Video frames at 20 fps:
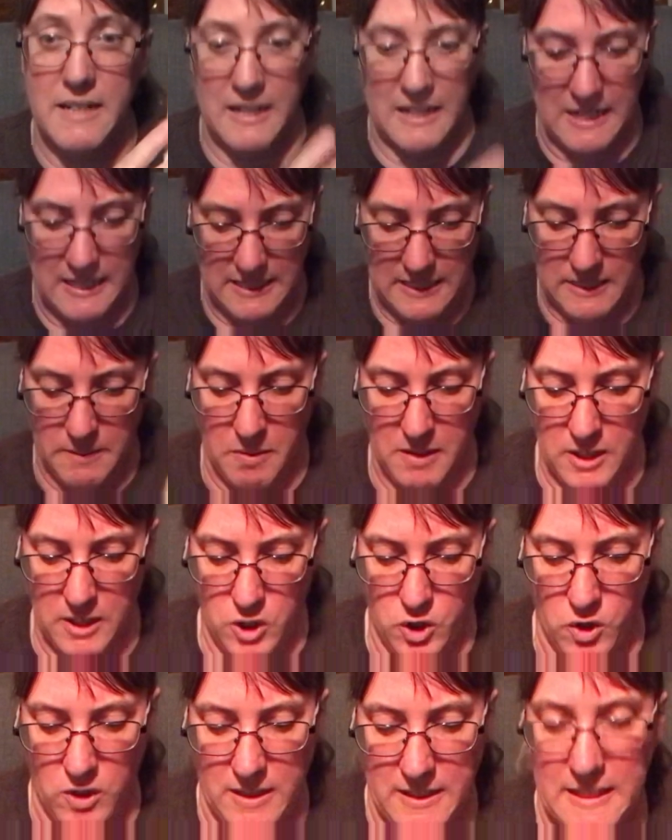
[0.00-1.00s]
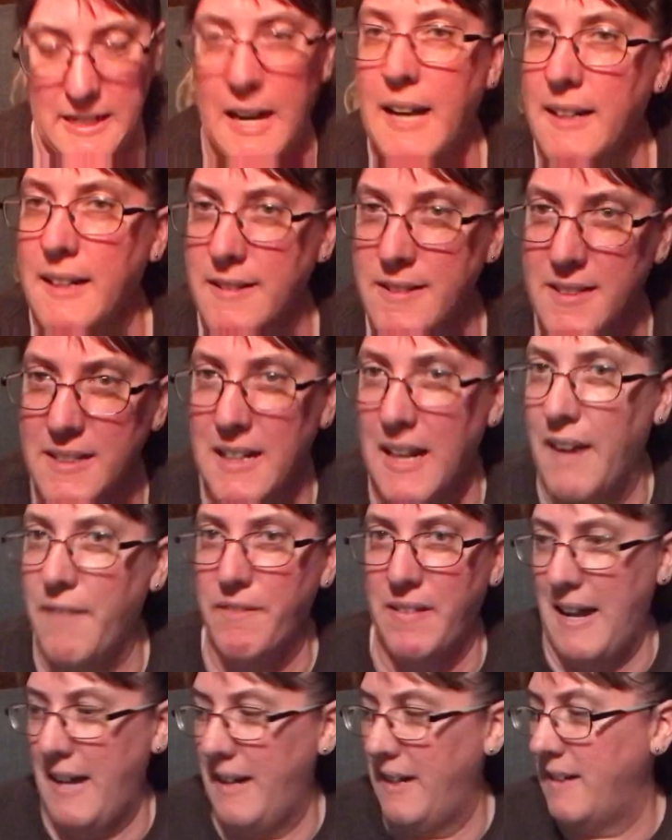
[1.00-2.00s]
it because it's pretty short and I've
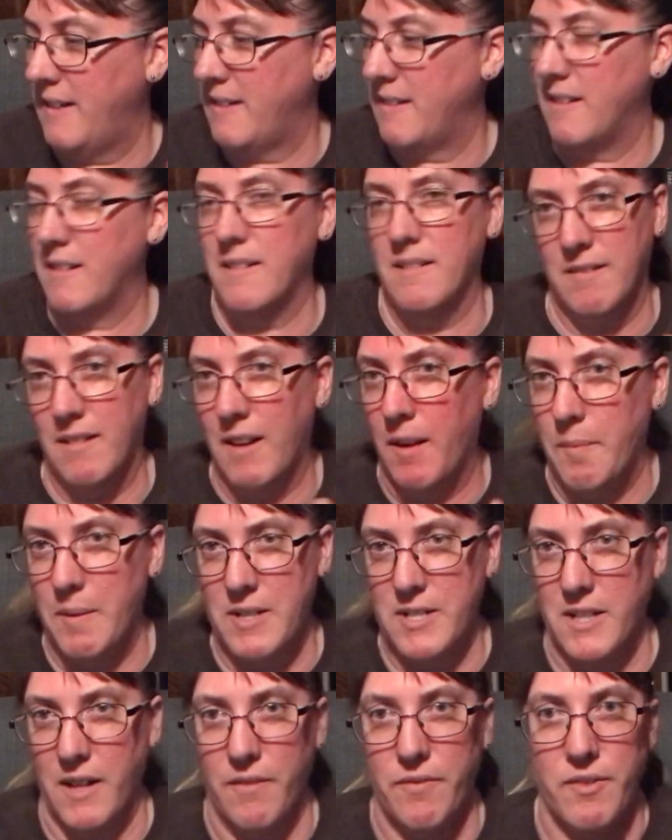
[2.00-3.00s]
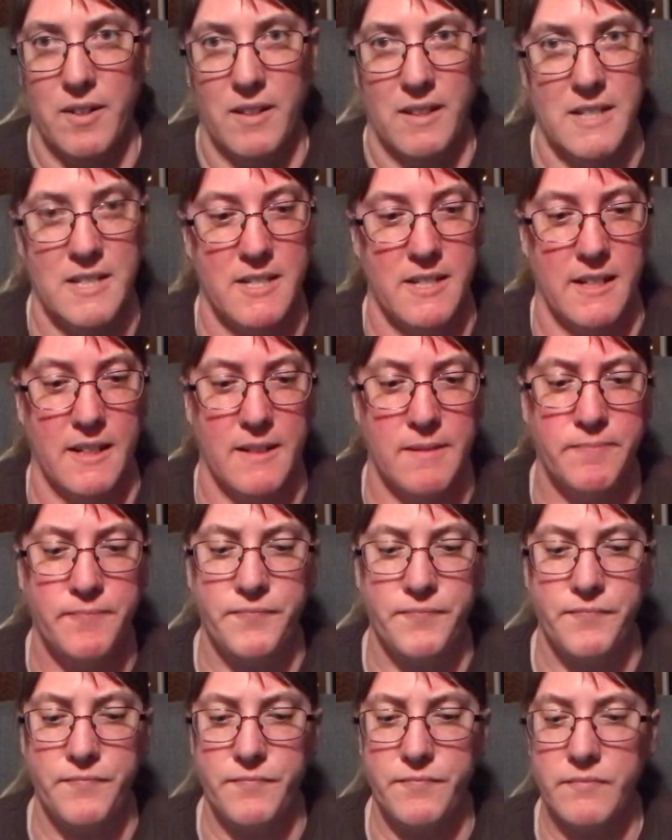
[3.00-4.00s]
had it on my shelf for at least a year.
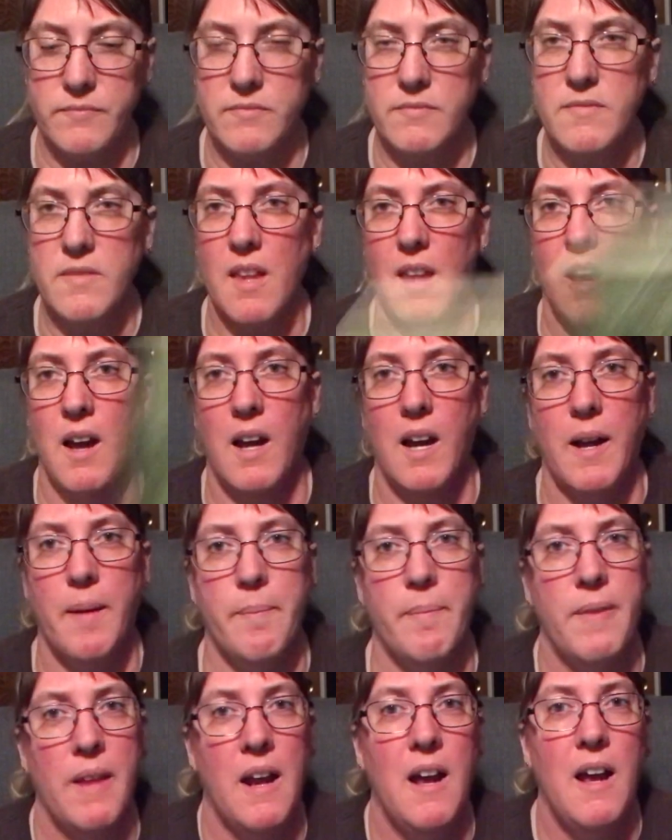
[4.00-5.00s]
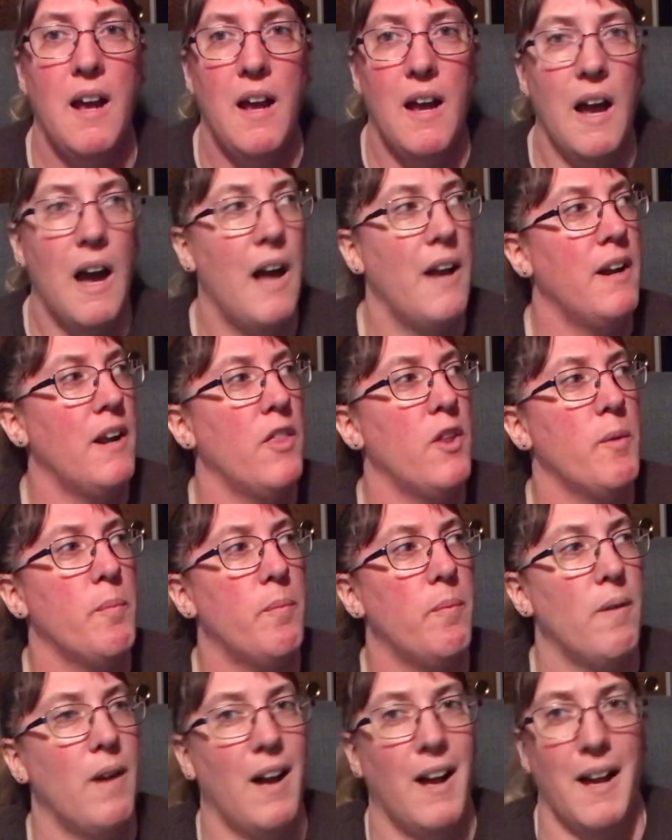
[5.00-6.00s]
I
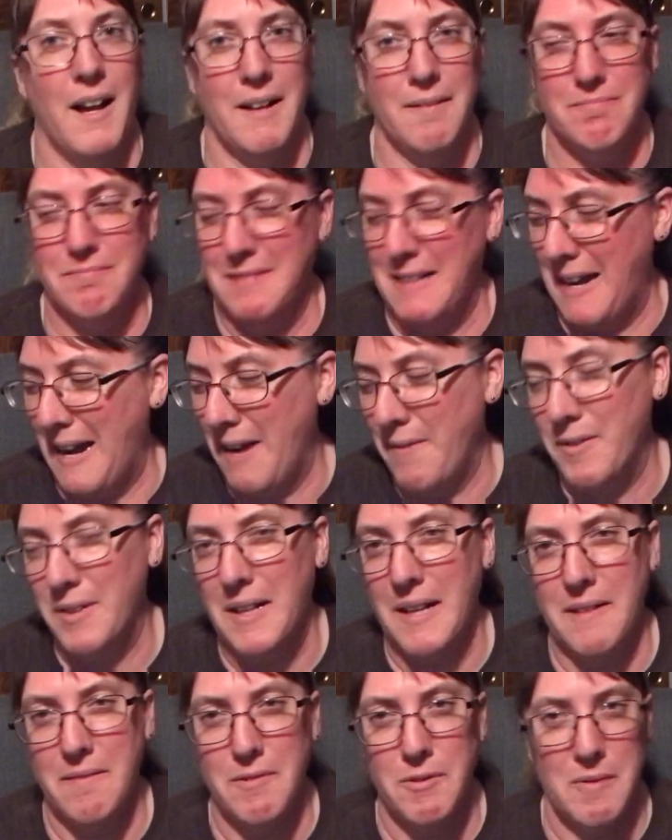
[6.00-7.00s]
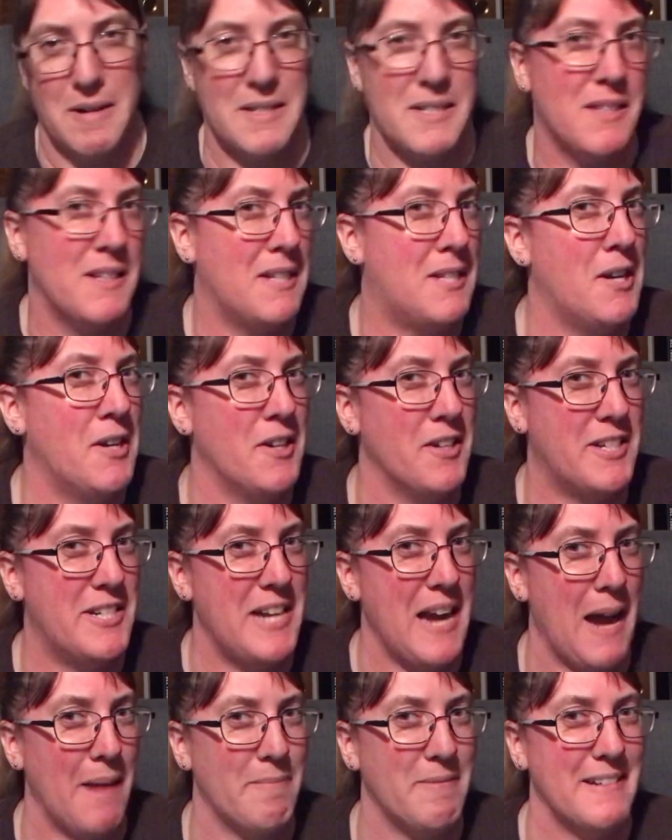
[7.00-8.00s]
have a lot, the rest of these are
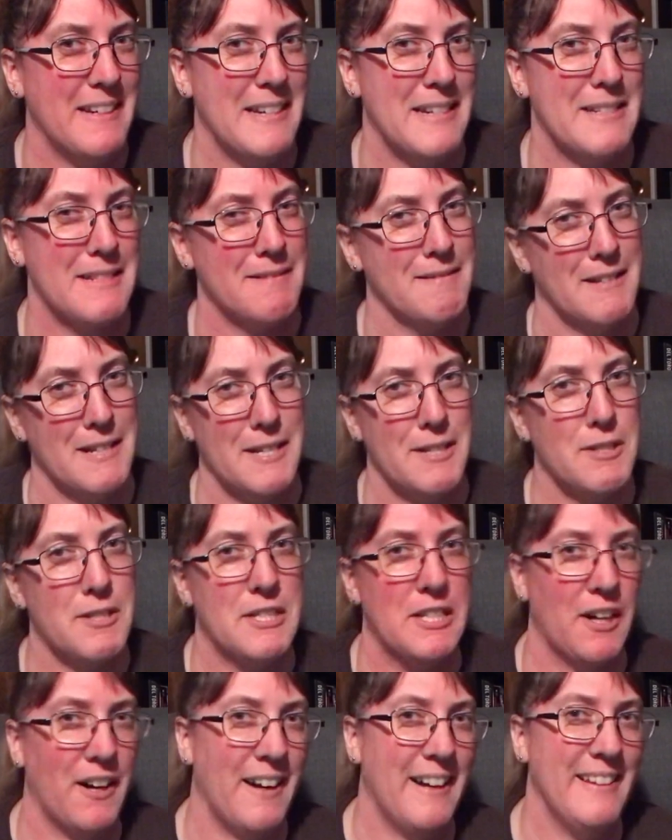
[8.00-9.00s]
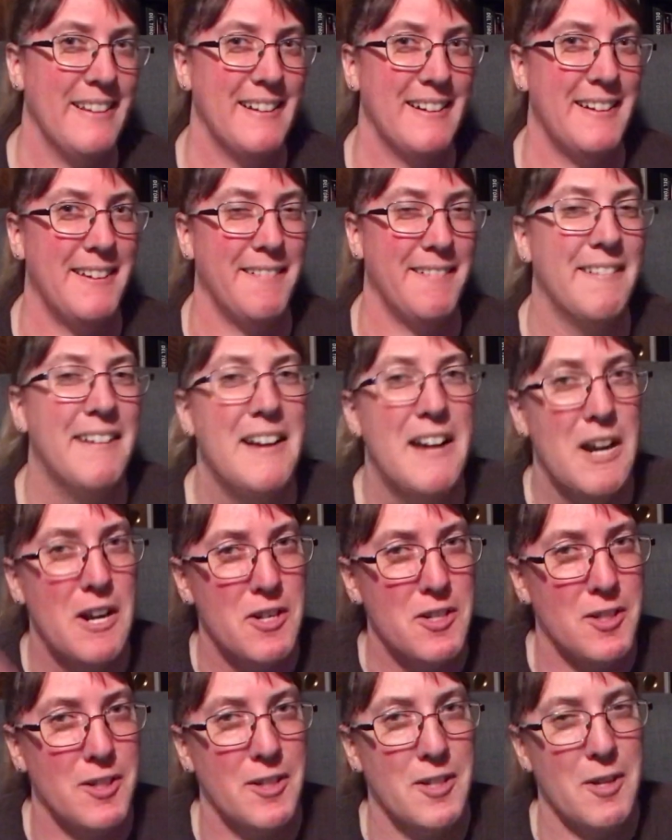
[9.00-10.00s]
Japanese lit. Sorry, you
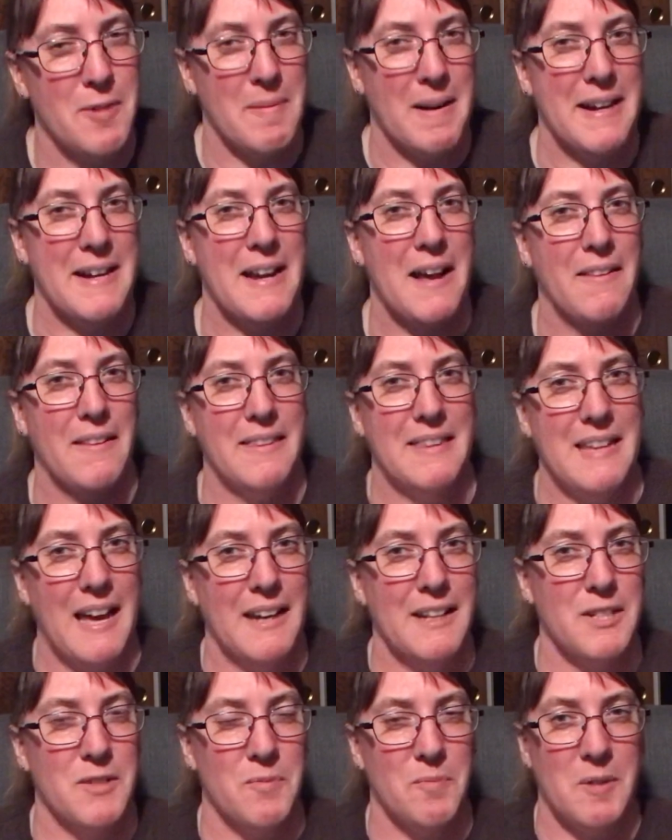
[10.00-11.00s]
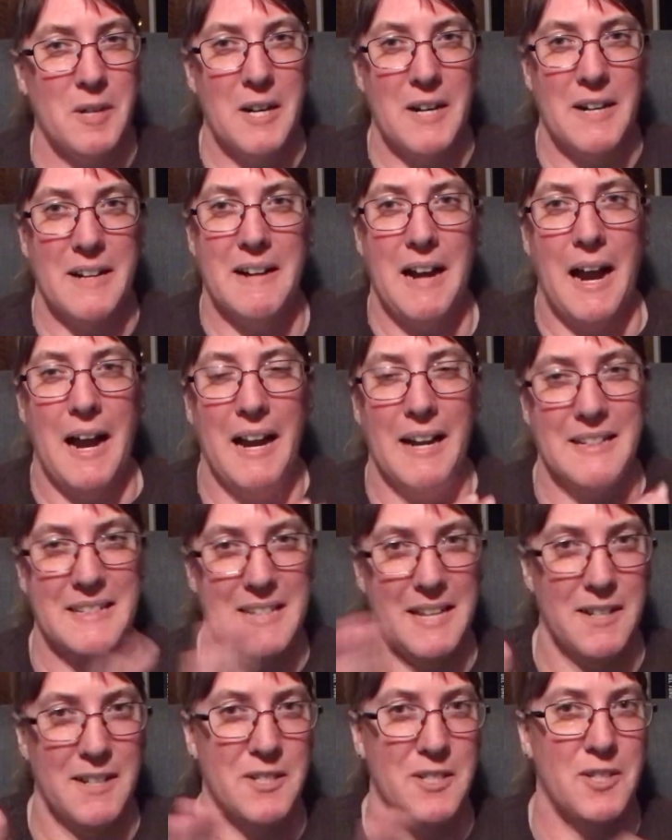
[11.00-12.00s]
should know by now that that is where I
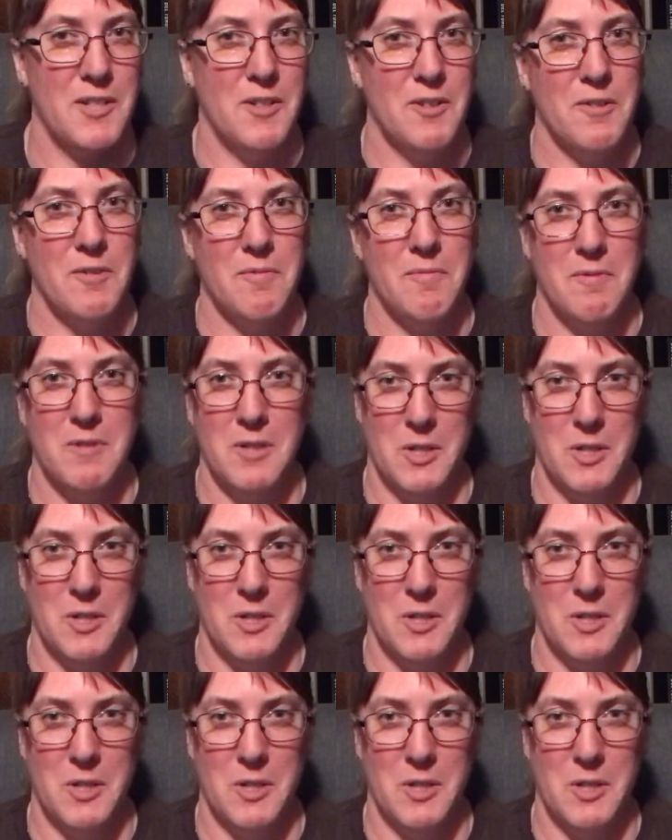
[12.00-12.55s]
tend to